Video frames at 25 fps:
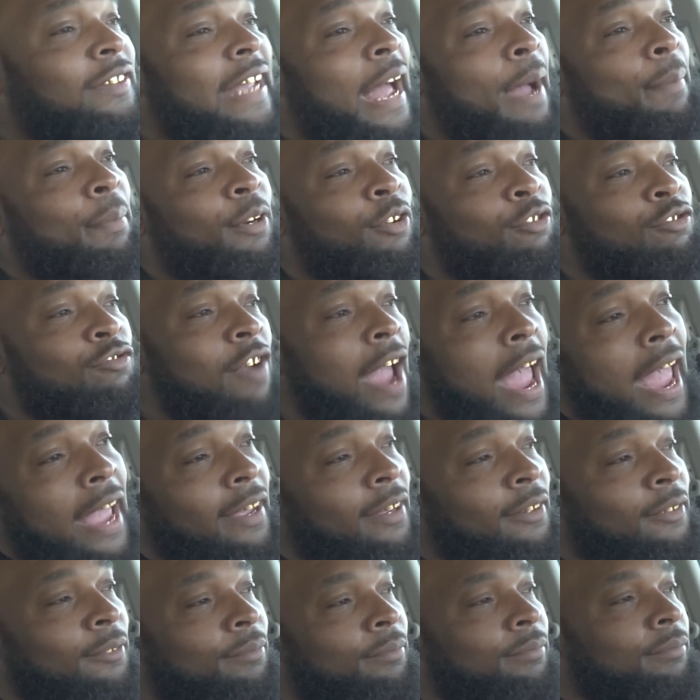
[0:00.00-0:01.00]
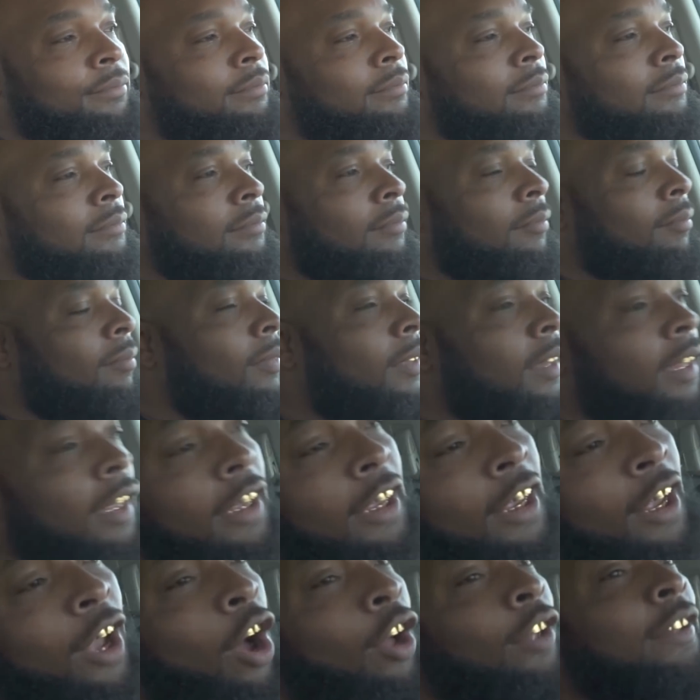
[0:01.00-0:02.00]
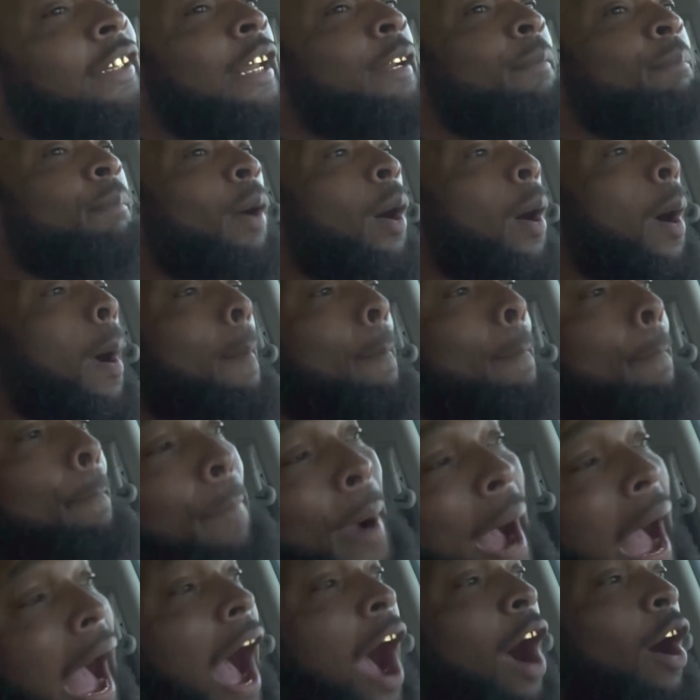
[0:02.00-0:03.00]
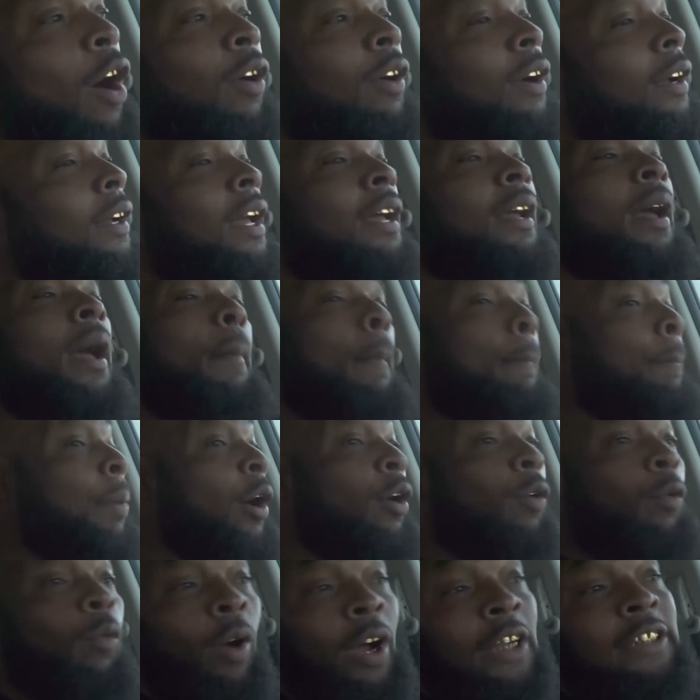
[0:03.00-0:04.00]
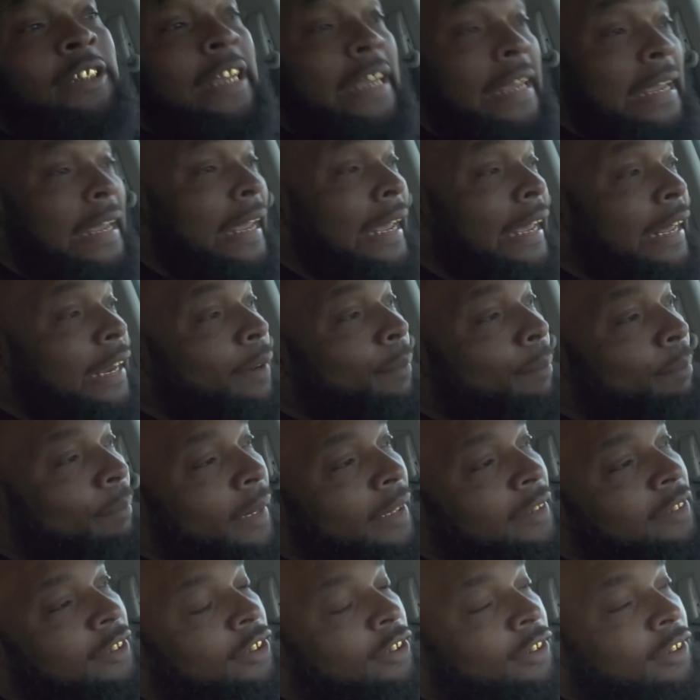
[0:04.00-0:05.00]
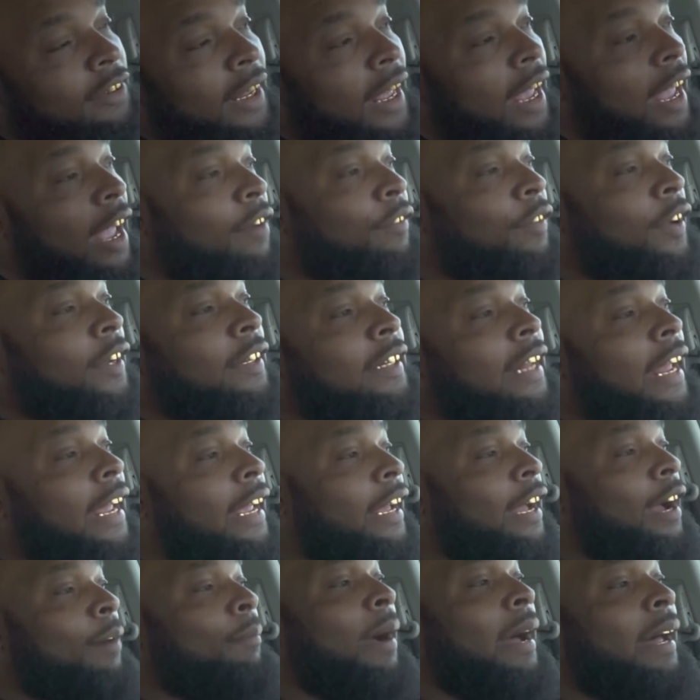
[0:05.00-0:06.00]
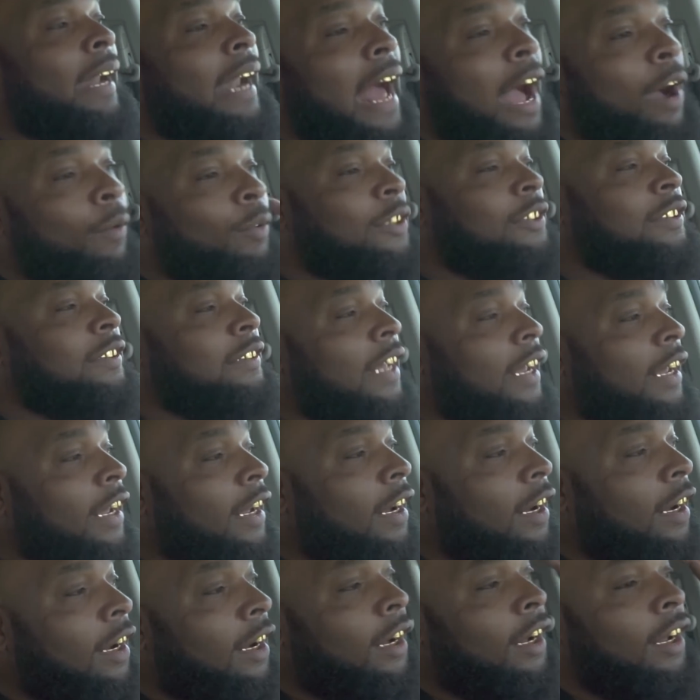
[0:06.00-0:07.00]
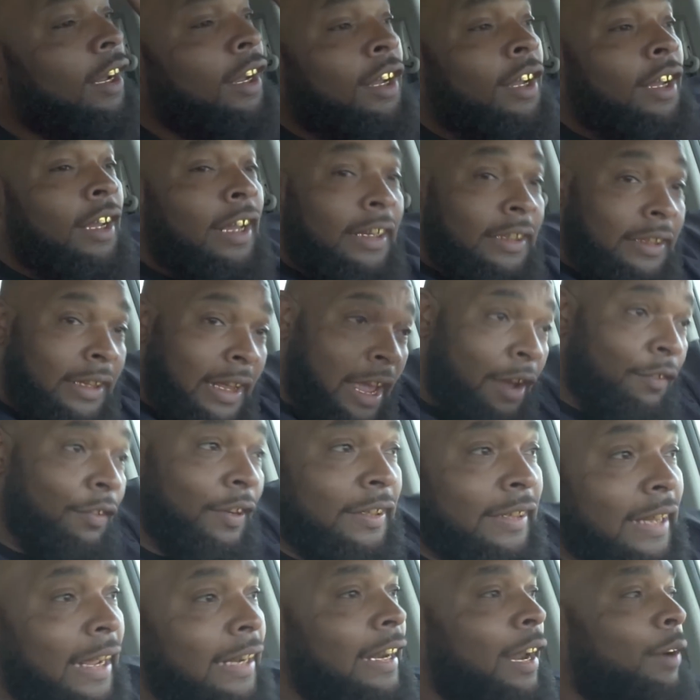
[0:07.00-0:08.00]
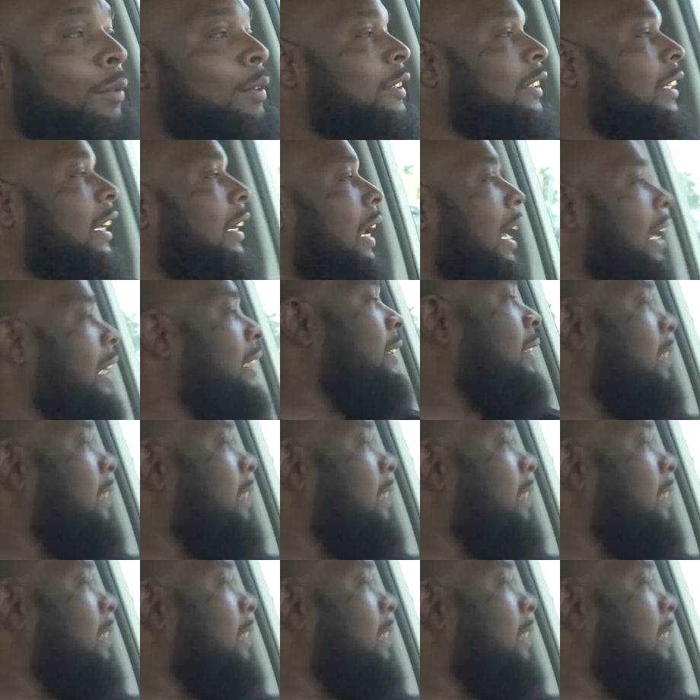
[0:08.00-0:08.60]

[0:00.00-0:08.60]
top of the rack. He caught that ball. Bow. Boom. Once he hit him, everything come out our cell. Everything that was in that